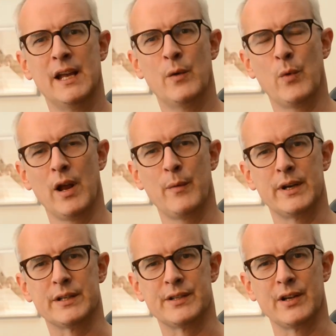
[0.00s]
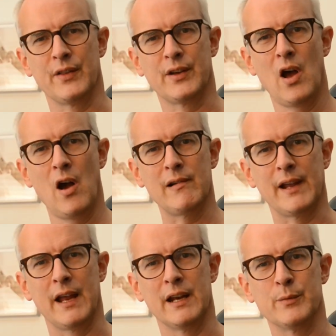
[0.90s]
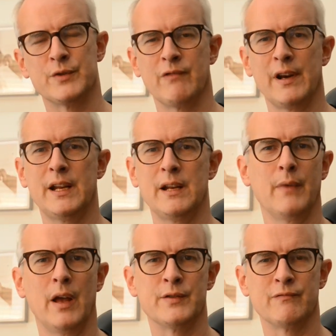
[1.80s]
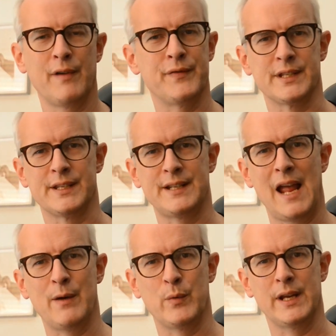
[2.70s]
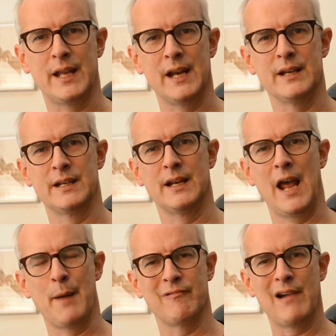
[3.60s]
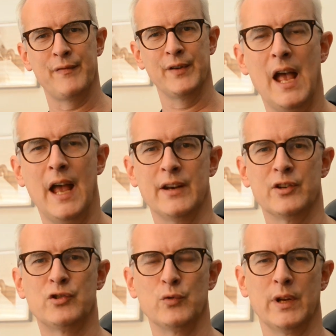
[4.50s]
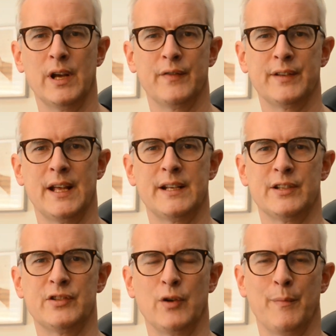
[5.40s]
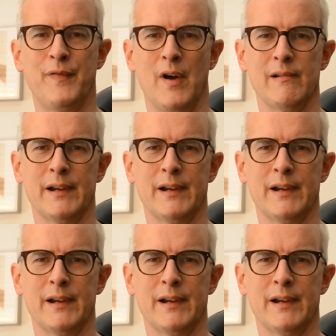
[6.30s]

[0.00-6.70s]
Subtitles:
when I went to start the car again it was running as rough as a stag weekend in Aberavon, and shortly after that it stopped firing